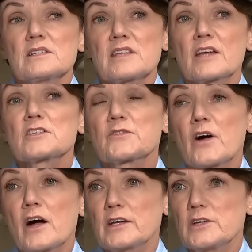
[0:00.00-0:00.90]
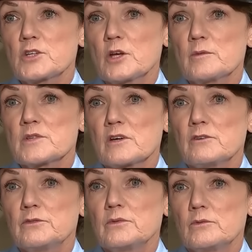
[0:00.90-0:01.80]
satisfied in terms
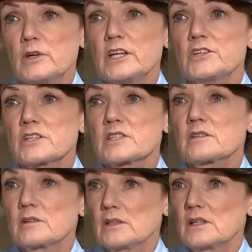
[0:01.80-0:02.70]
of religious